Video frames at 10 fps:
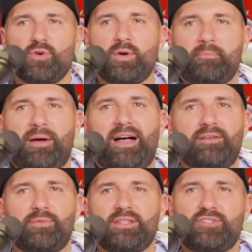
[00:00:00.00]
quick
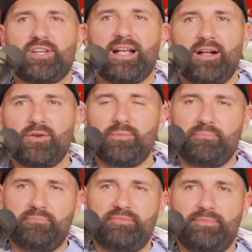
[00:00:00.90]
pod for the Chicago
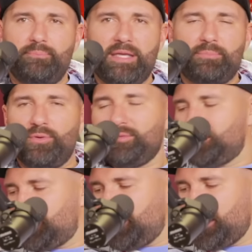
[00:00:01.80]
people,
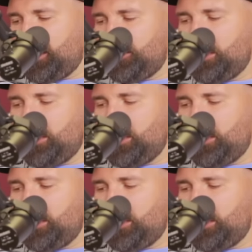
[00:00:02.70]
so I got to do